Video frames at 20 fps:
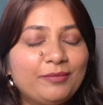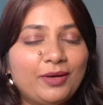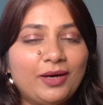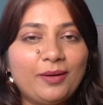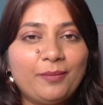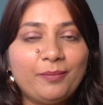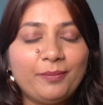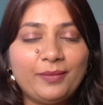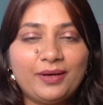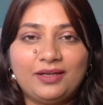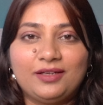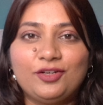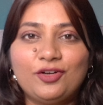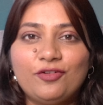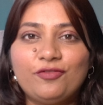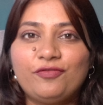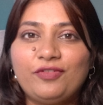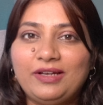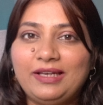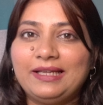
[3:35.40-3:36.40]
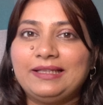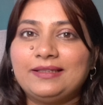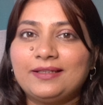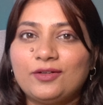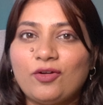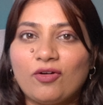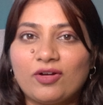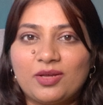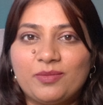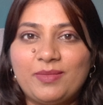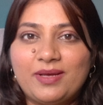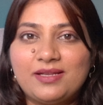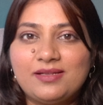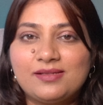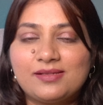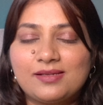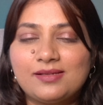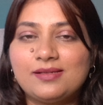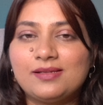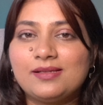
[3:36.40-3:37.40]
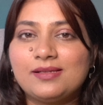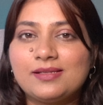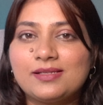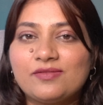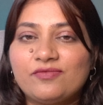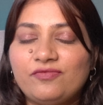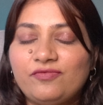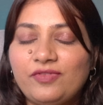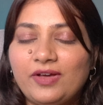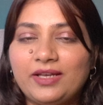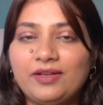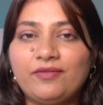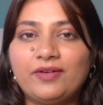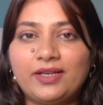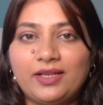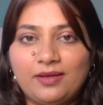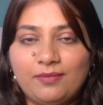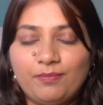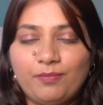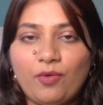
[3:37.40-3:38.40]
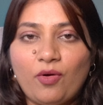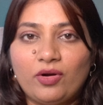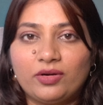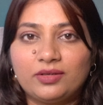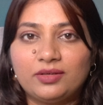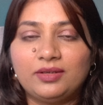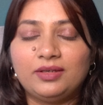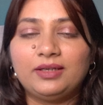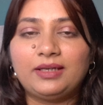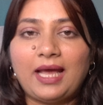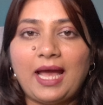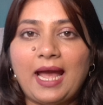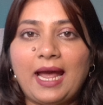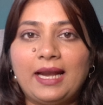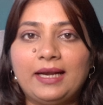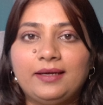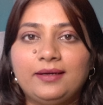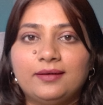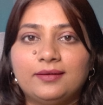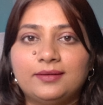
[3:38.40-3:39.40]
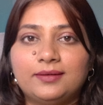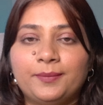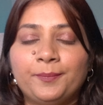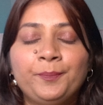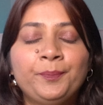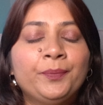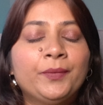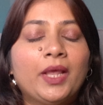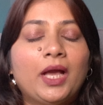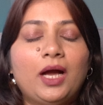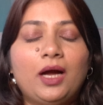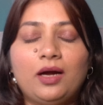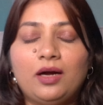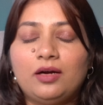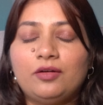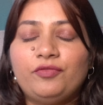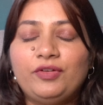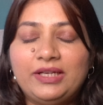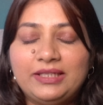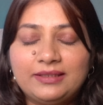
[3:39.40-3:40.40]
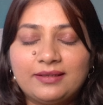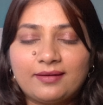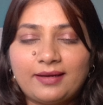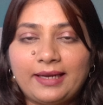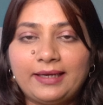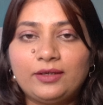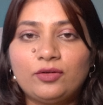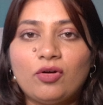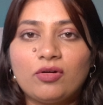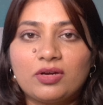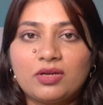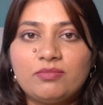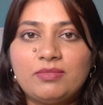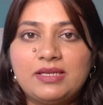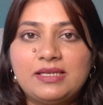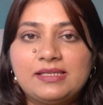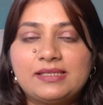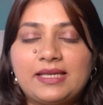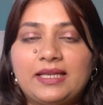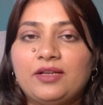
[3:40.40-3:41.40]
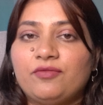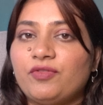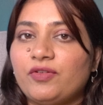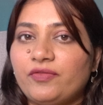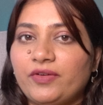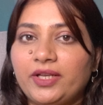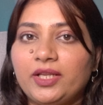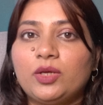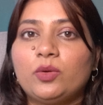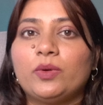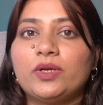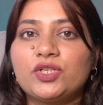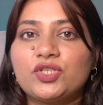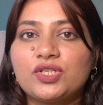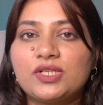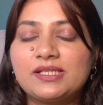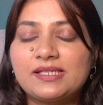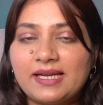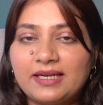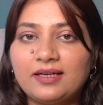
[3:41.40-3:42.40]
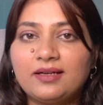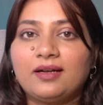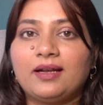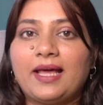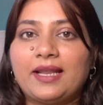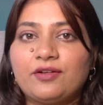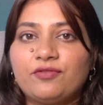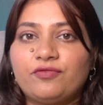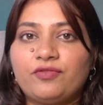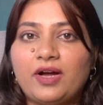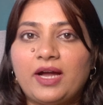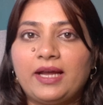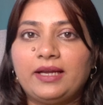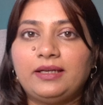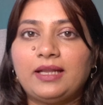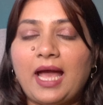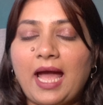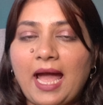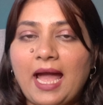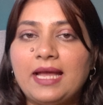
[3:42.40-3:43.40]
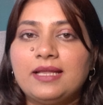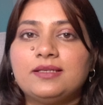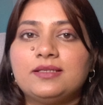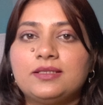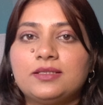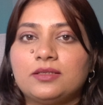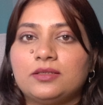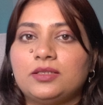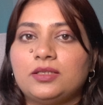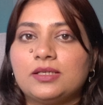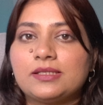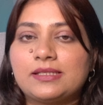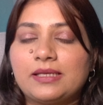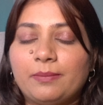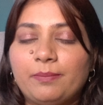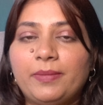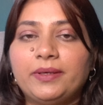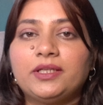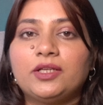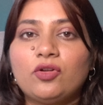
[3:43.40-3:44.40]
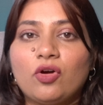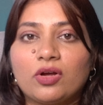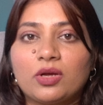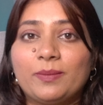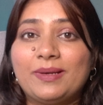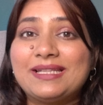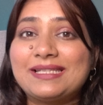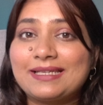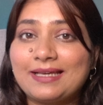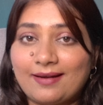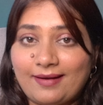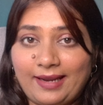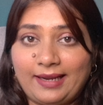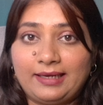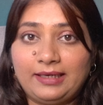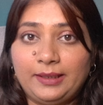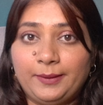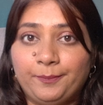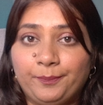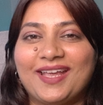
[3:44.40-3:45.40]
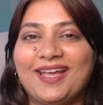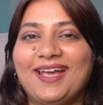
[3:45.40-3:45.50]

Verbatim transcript: um, you know, filling the document documents is very very important, and uh, uh, filling the right documents, and if you have any questions, get it clarified and uh, submit the documents correctly.